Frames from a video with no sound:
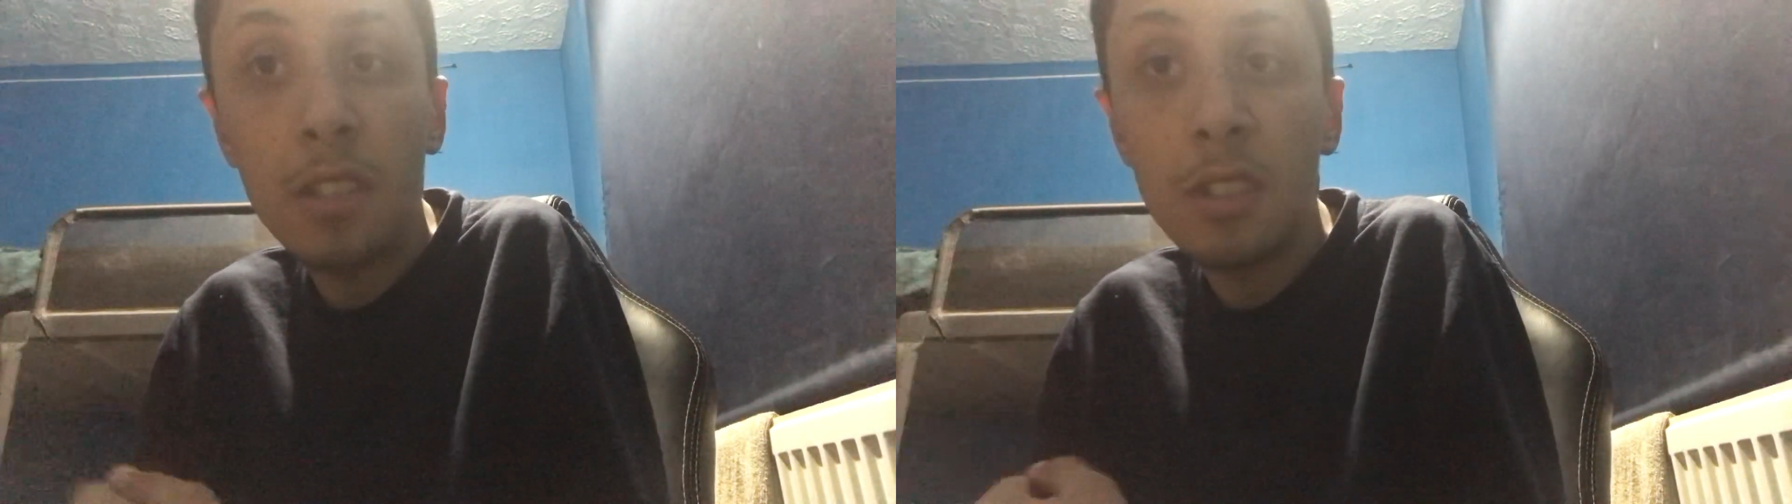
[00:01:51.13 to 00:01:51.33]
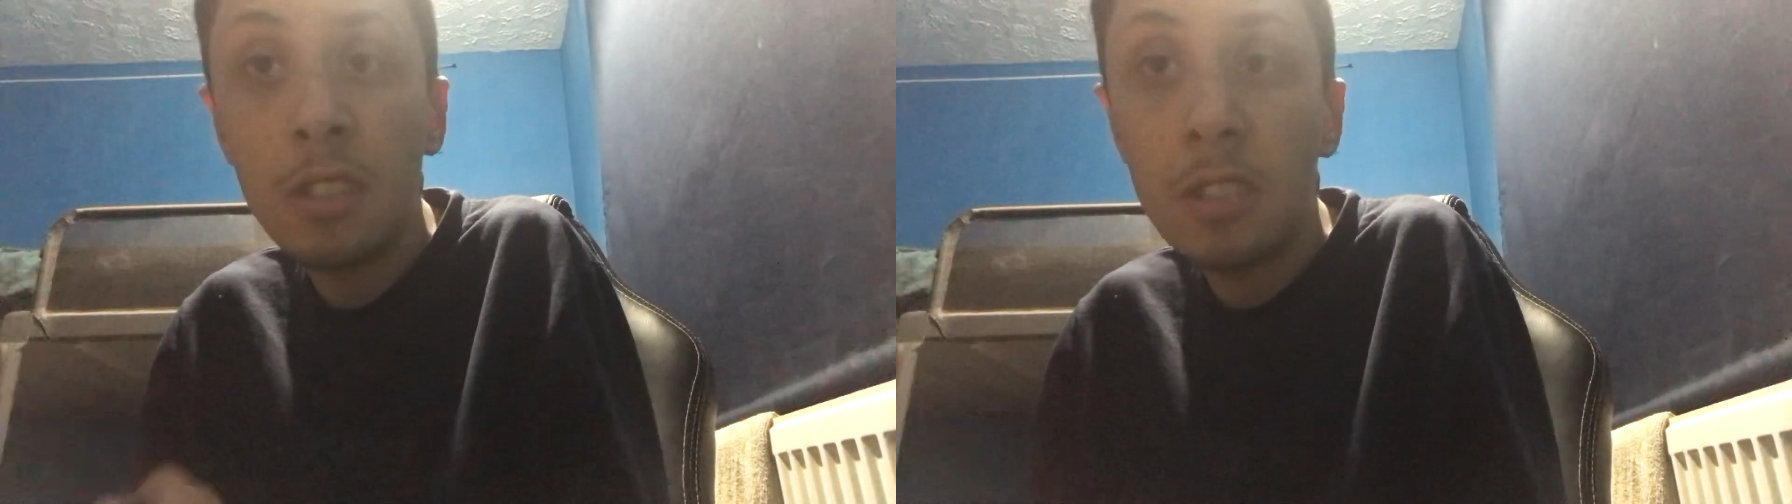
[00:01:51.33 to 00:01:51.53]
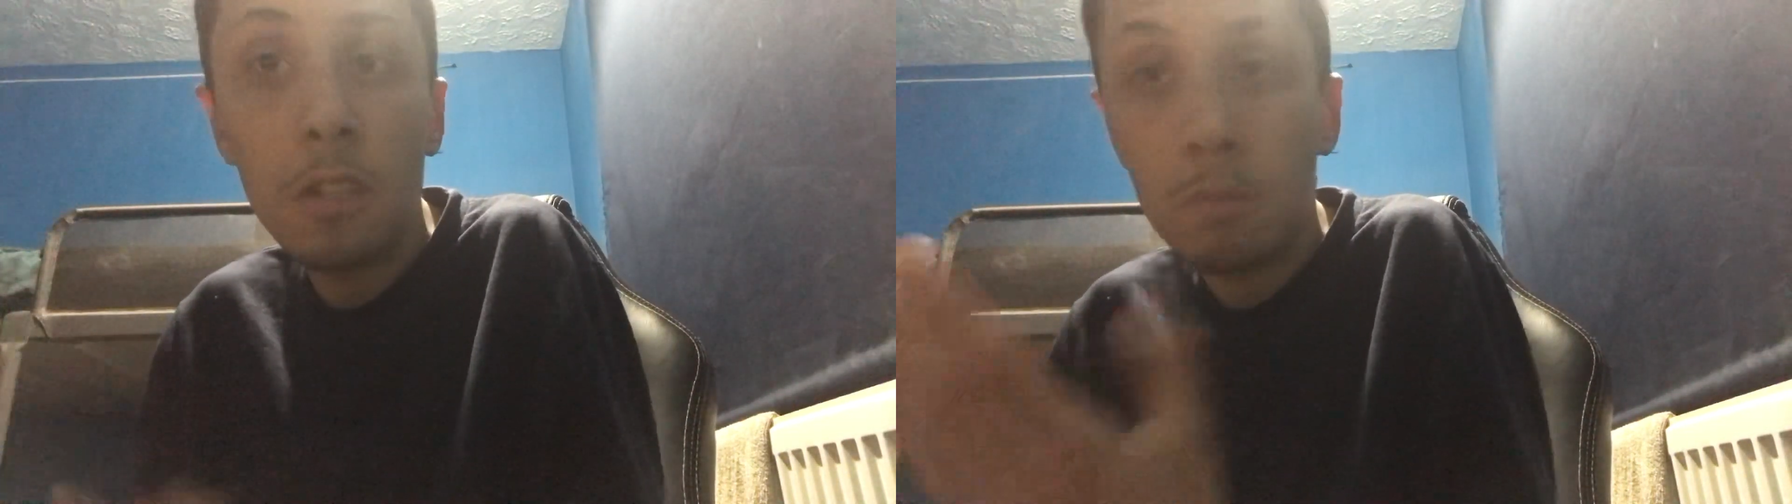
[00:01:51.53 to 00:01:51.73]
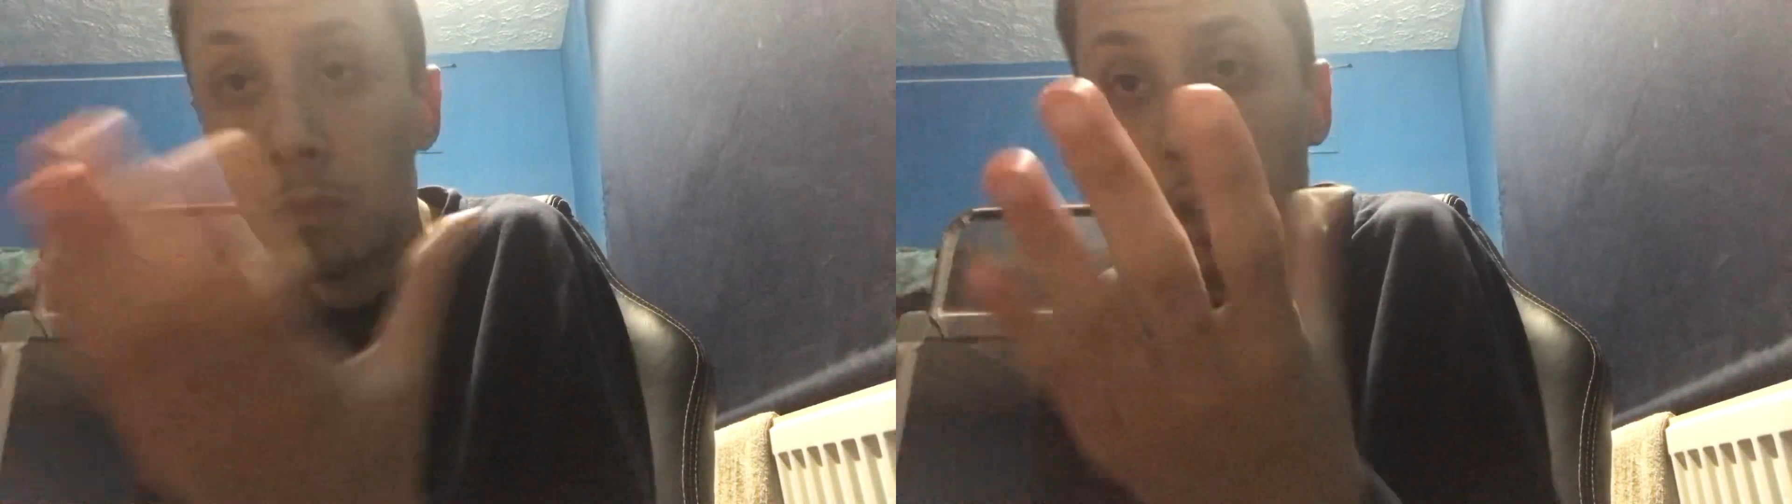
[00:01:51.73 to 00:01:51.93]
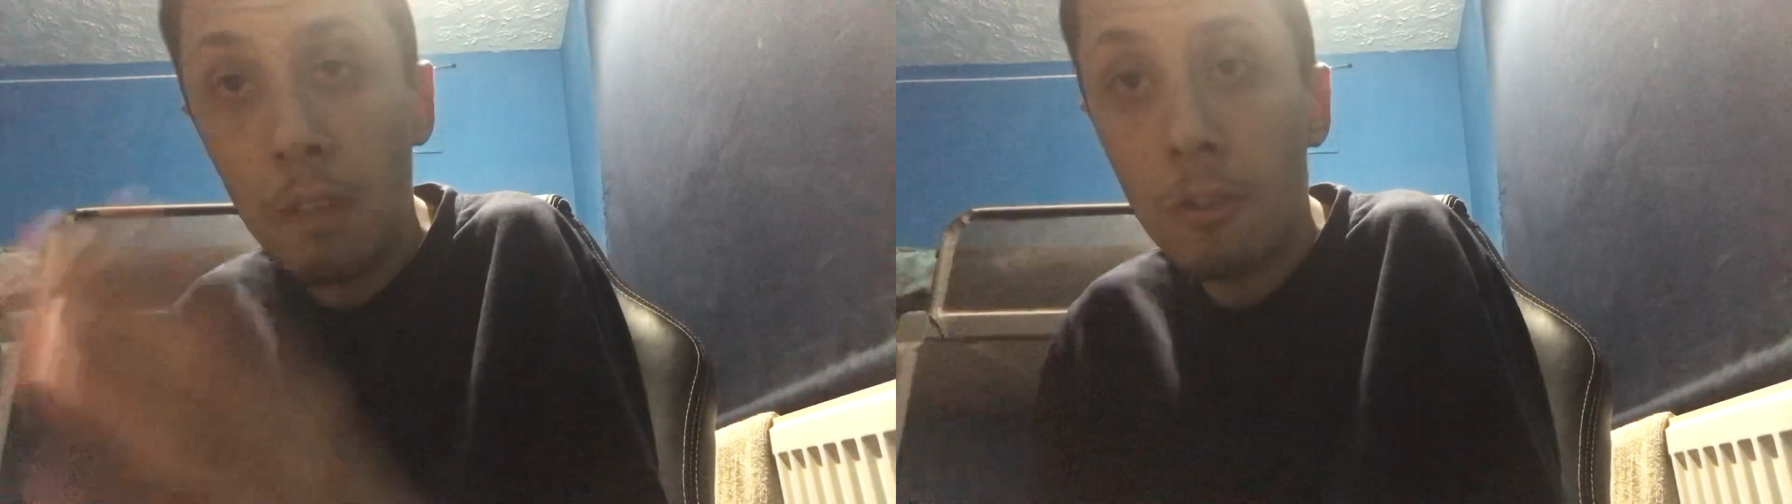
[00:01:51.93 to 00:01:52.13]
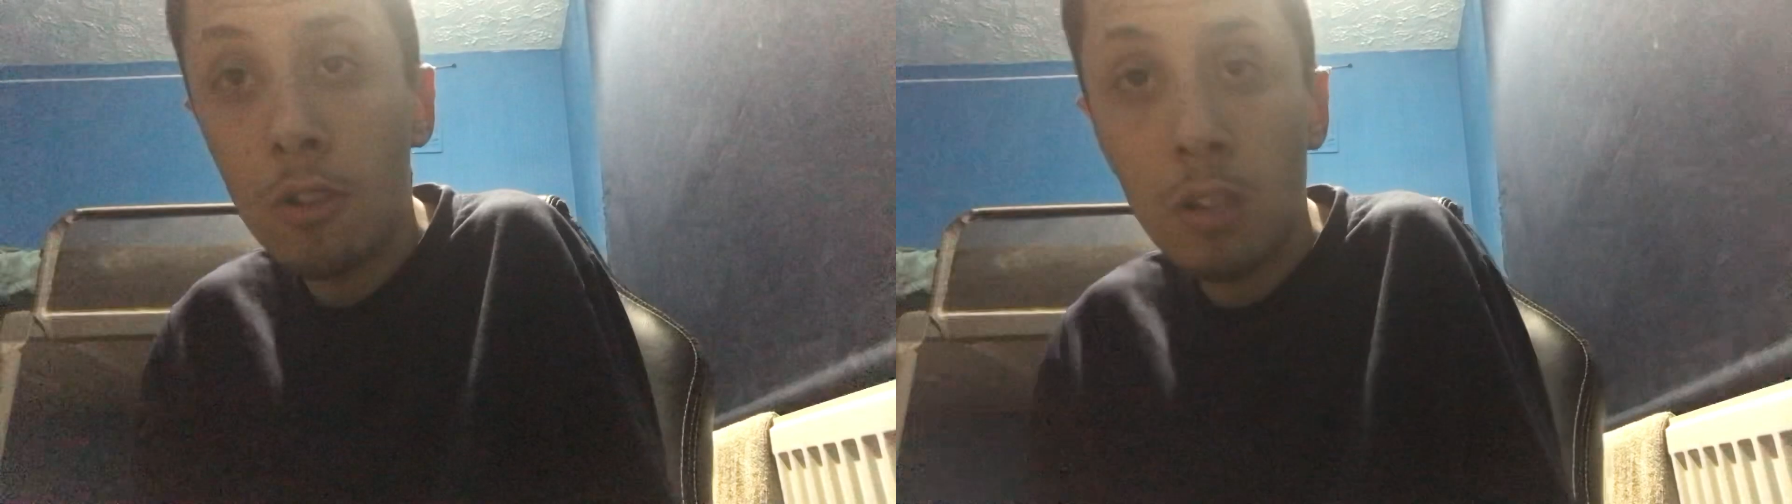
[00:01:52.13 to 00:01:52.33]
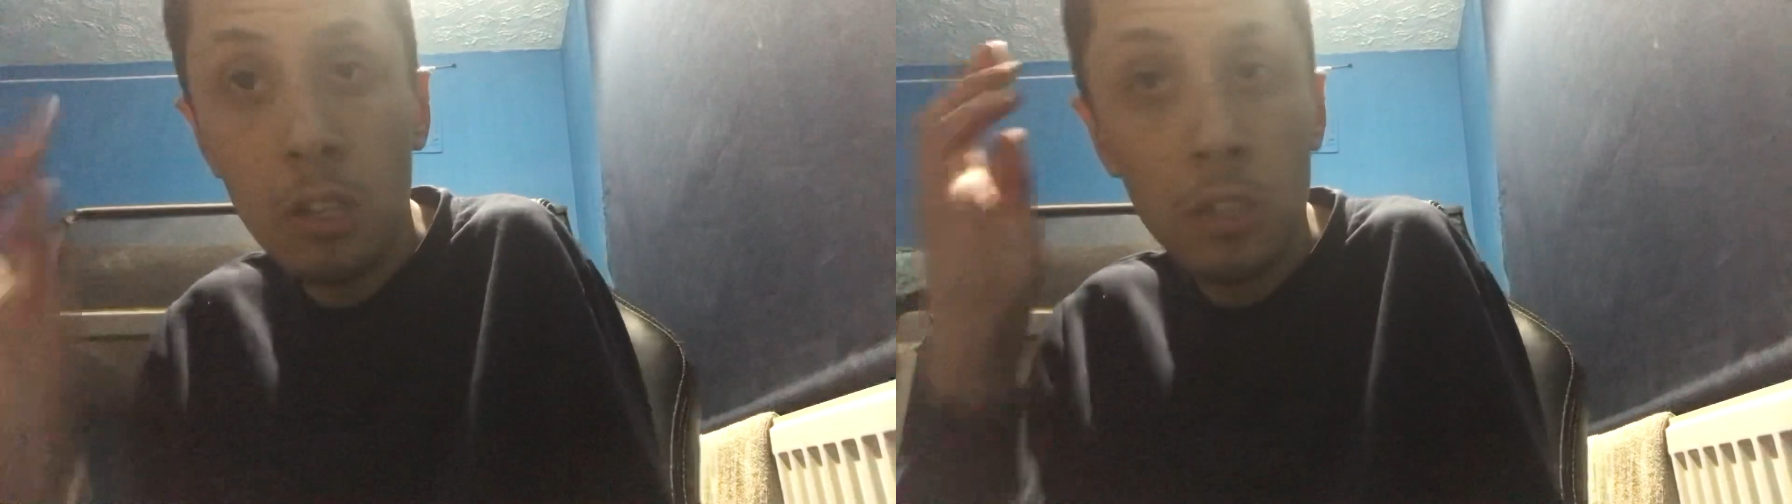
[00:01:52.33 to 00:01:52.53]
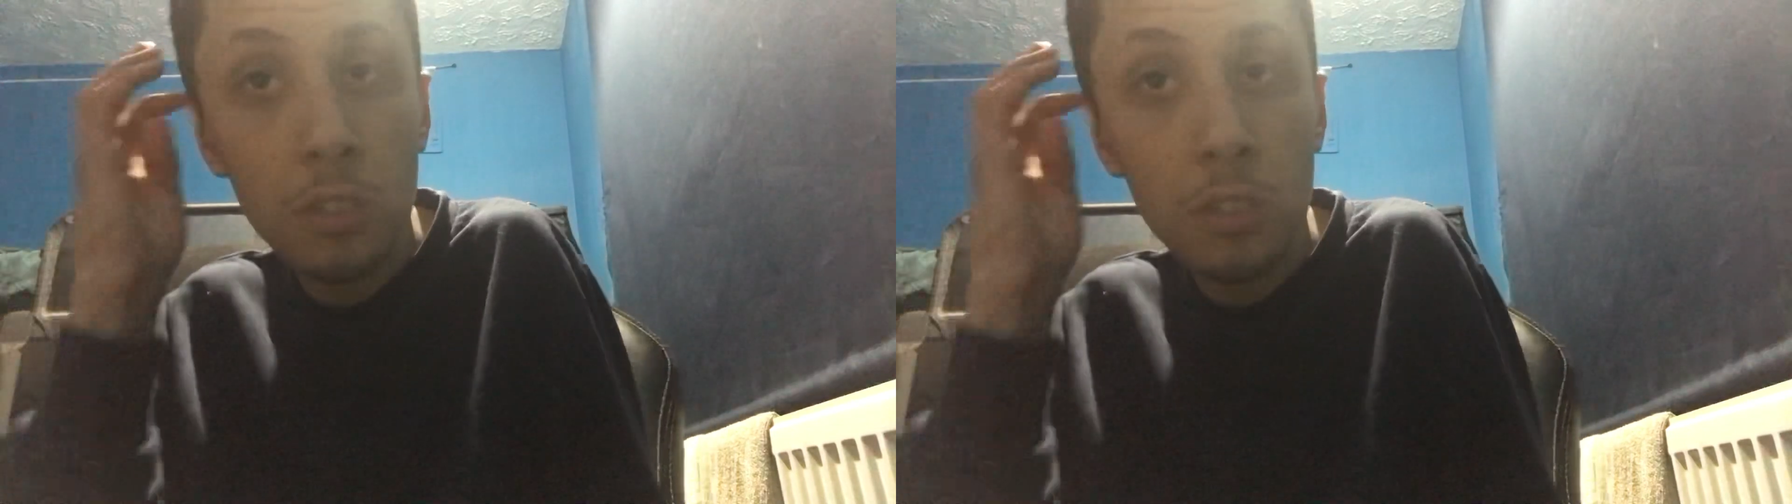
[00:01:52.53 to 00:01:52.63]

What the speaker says: season. You never know, guys.